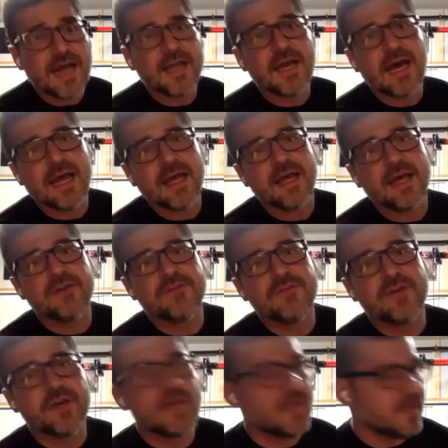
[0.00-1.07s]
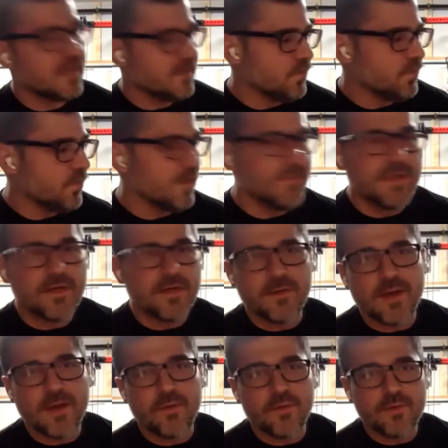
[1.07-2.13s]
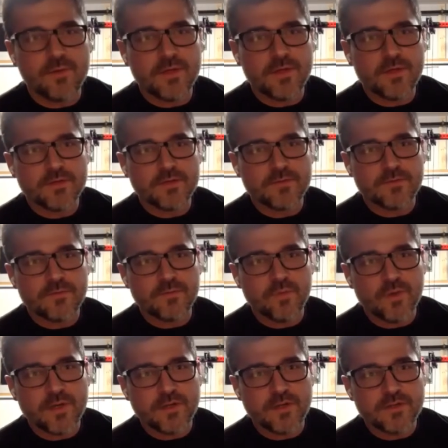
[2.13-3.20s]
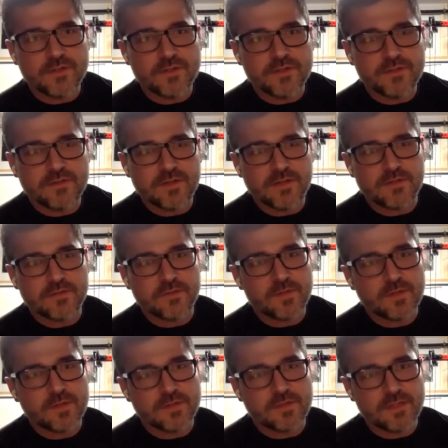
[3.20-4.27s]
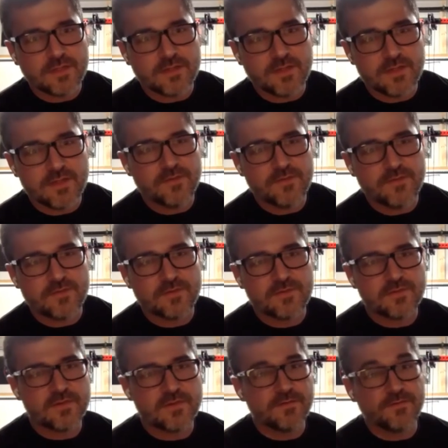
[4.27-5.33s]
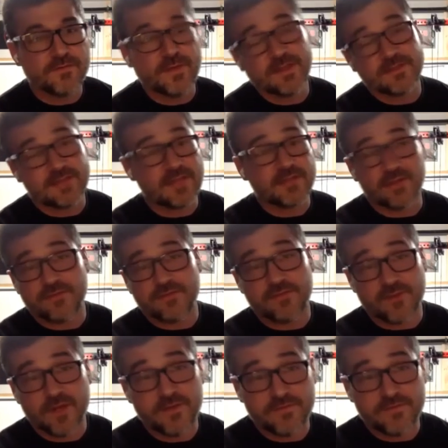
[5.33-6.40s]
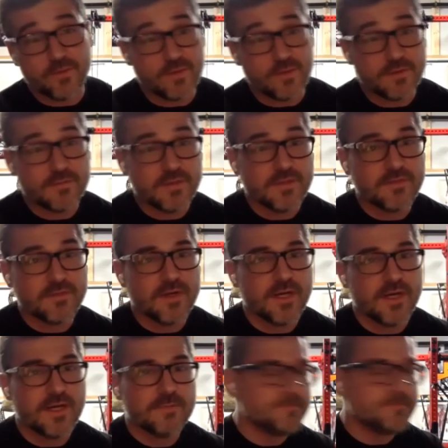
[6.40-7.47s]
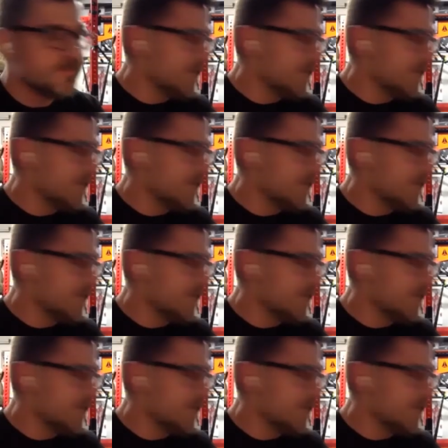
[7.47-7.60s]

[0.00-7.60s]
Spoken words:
I have 1 meter by 1 meter, 1 inch thick squares. I used stuff. It's actually fray flooring, believe it or not.